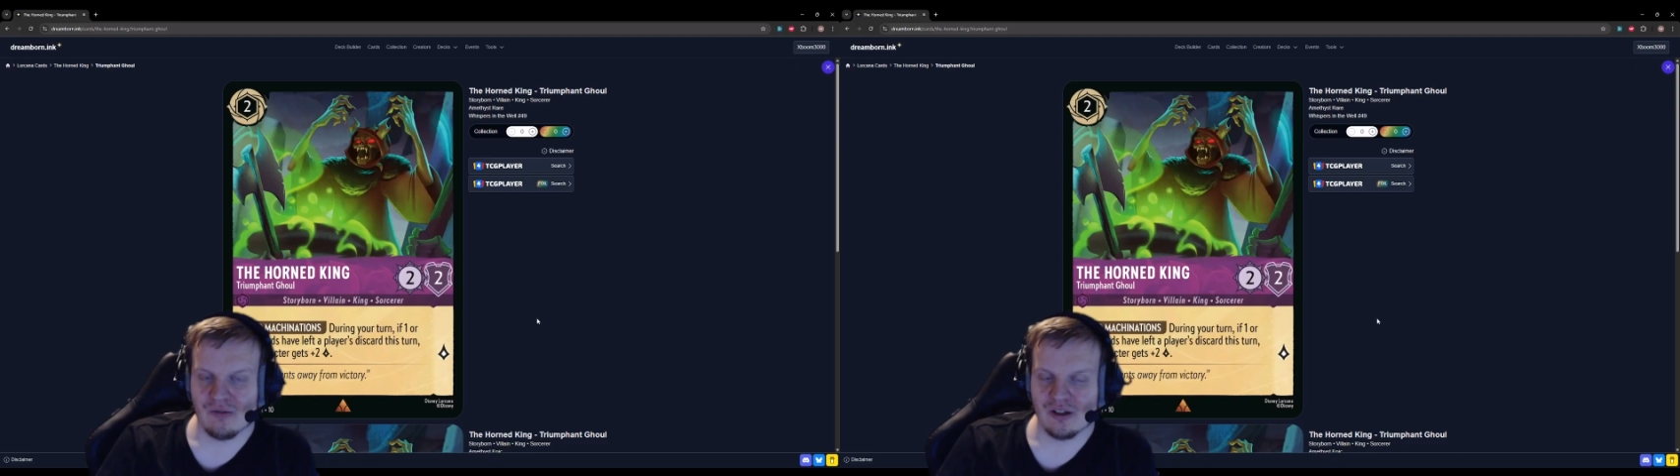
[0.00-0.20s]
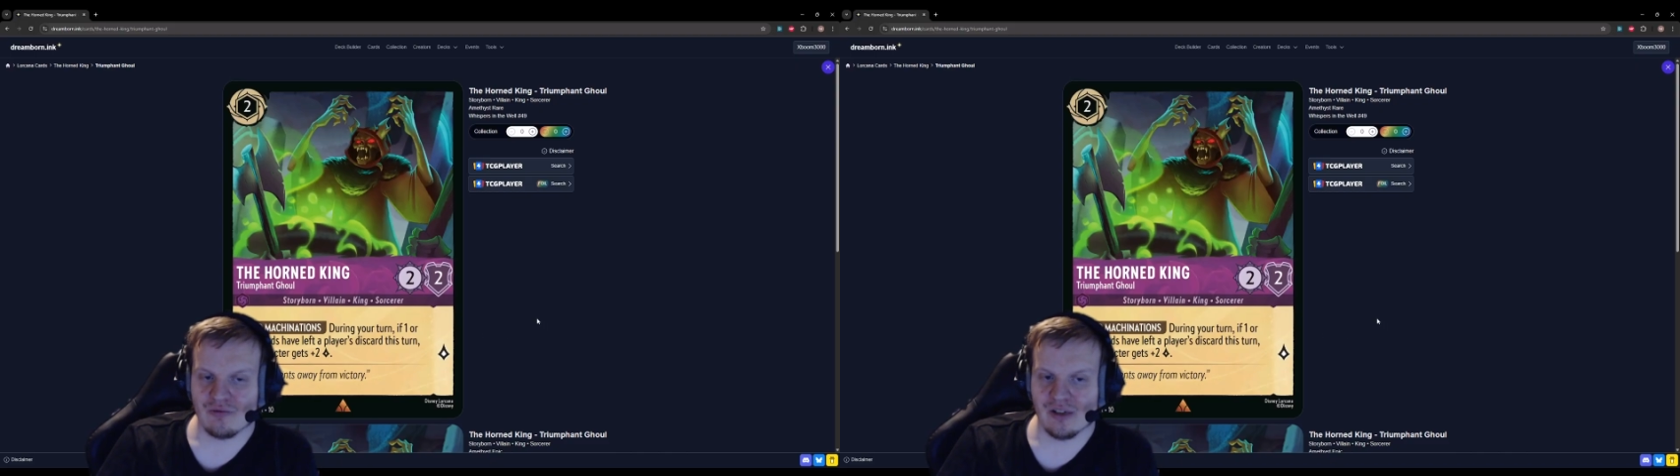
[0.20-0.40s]

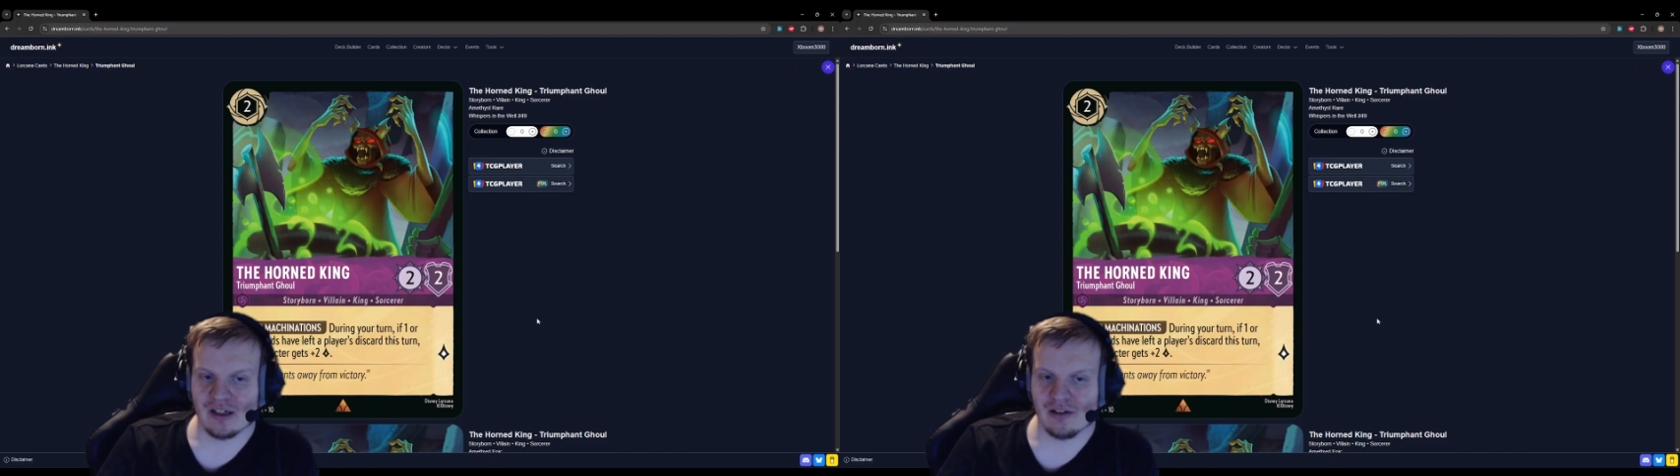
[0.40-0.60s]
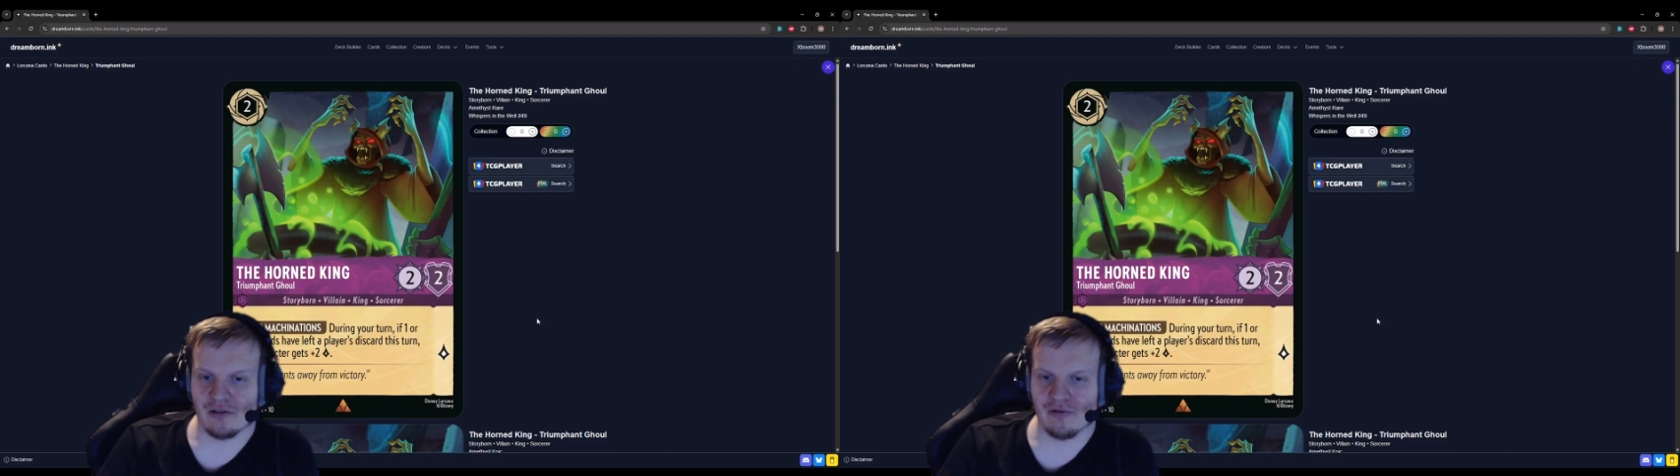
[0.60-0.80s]
which we
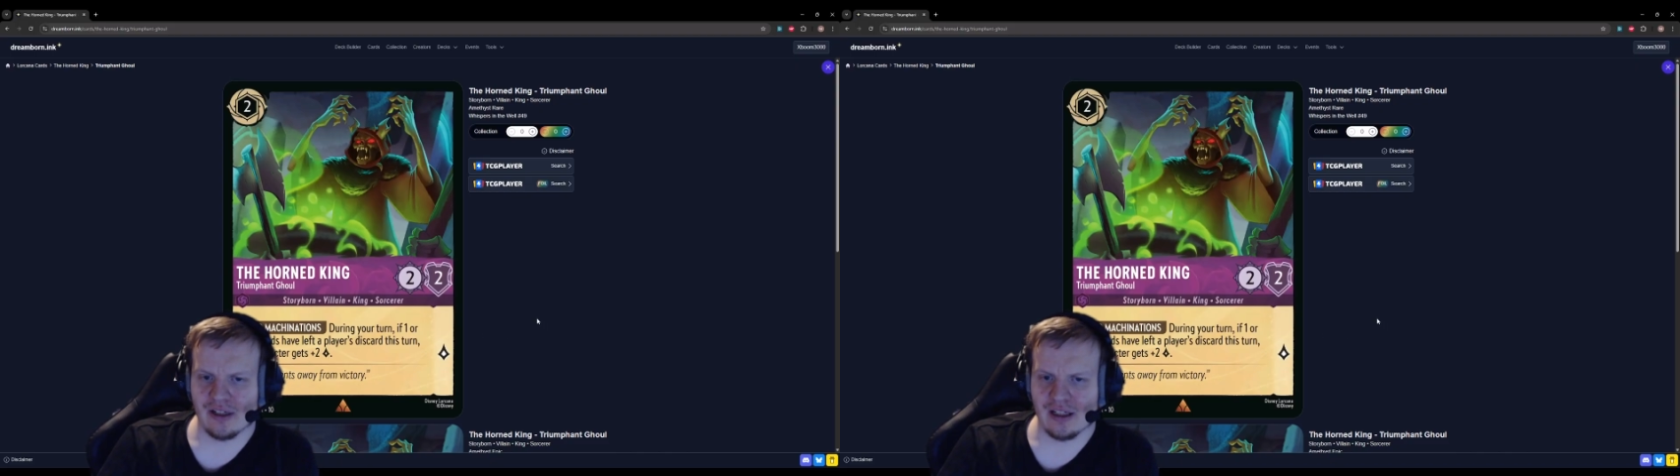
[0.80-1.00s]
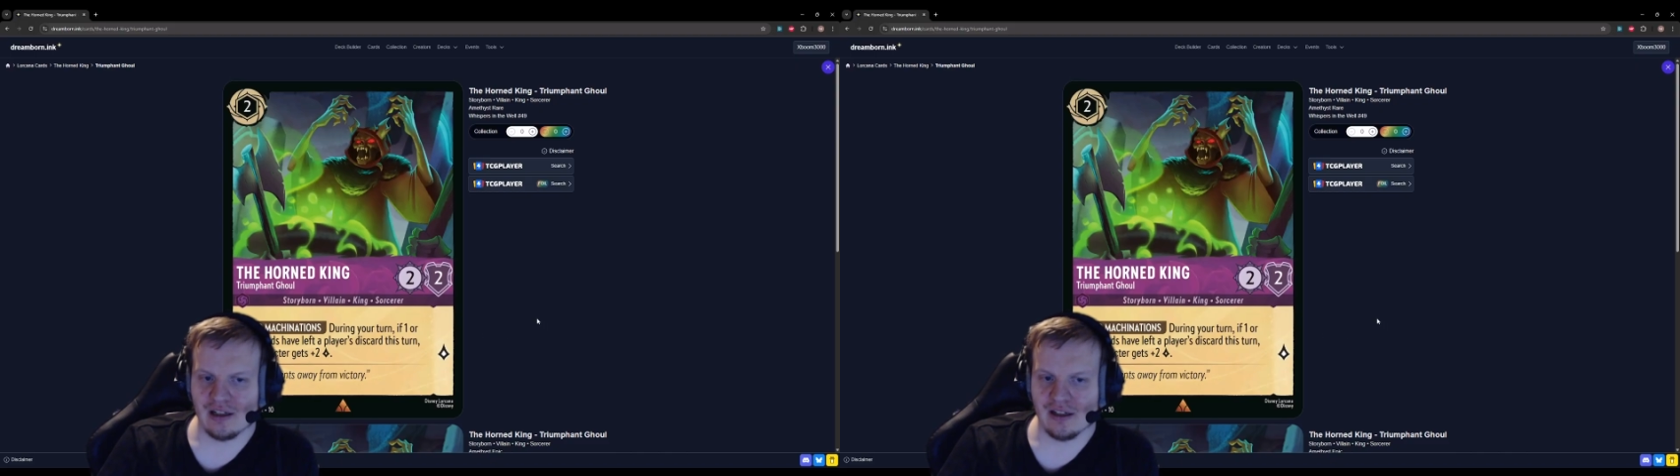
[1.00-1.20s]
can
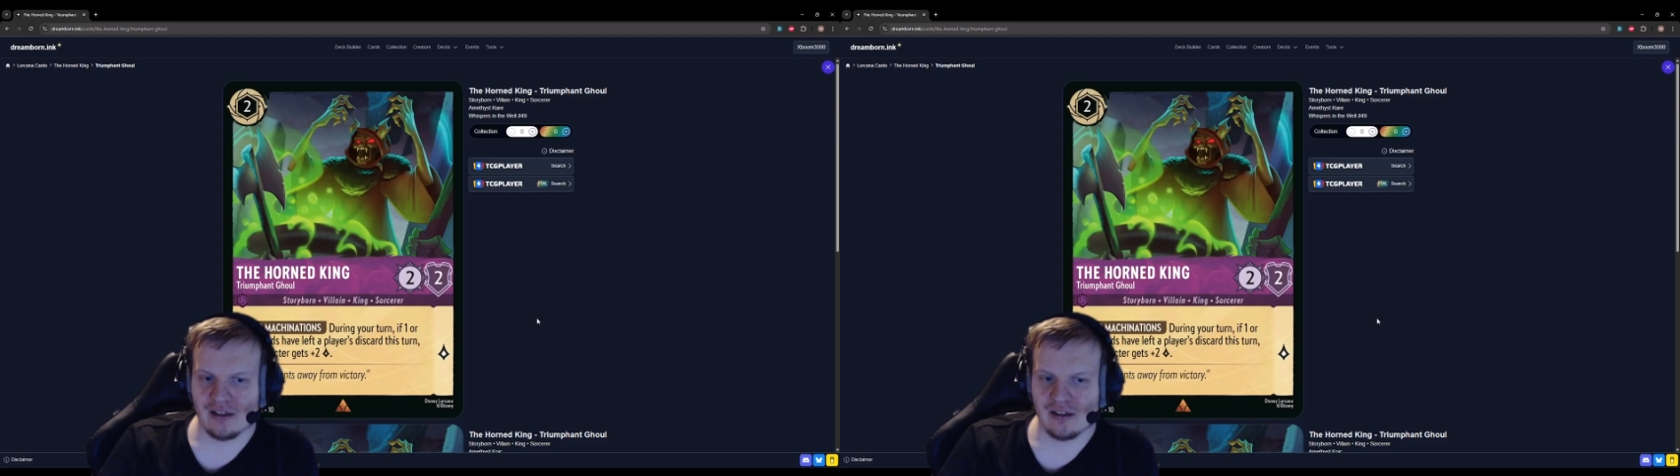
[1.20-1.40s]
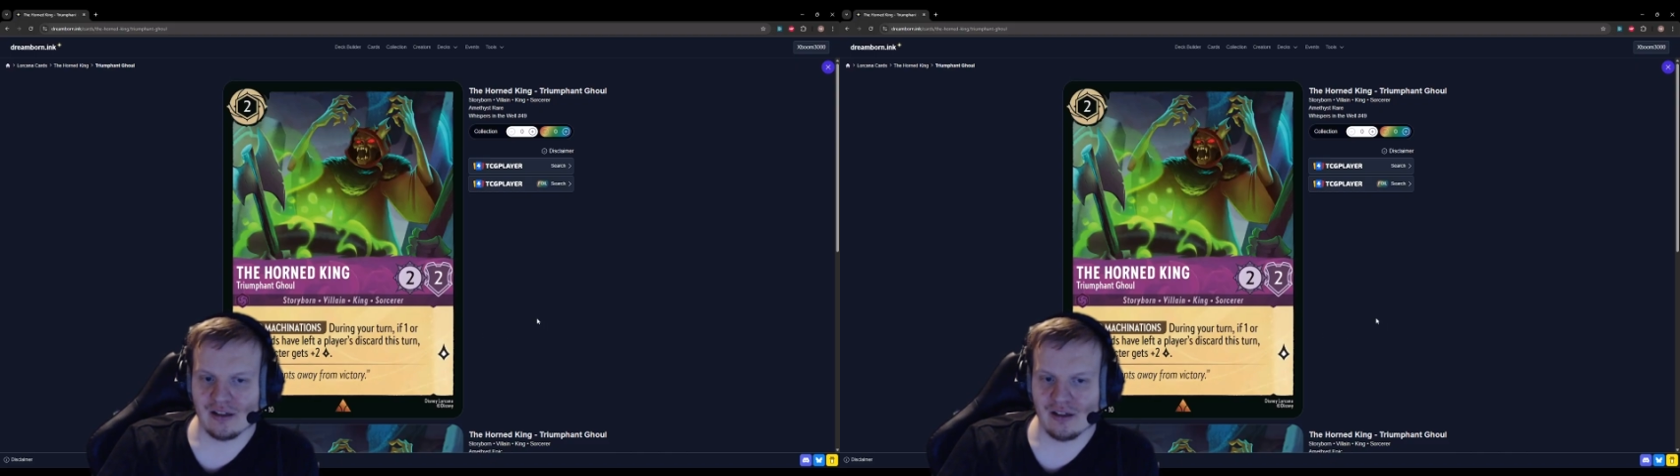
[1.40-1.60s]
already like,